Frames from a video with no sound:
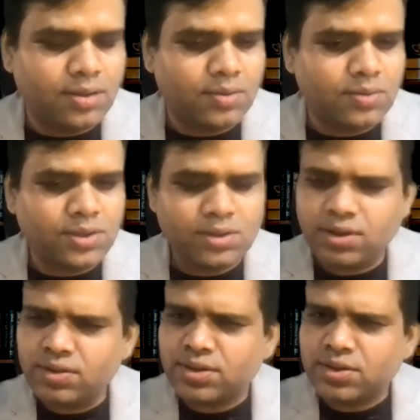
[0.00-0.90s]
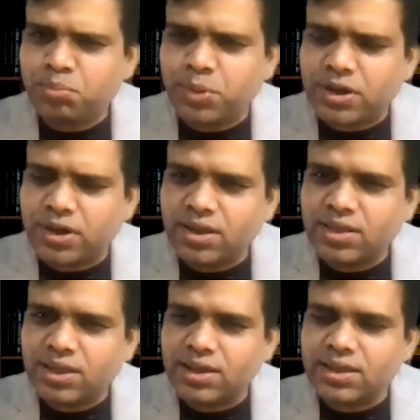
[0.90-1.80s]
It's such a
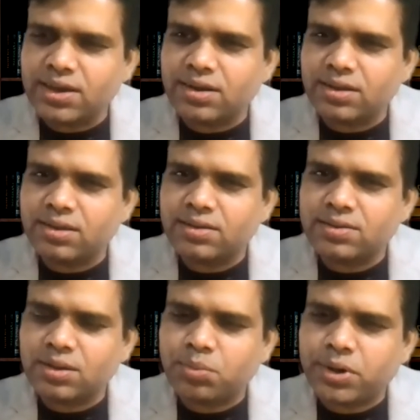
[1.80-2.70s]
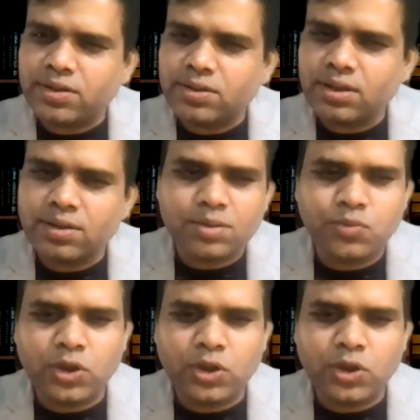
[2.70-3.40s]
pity thing that it's surprising.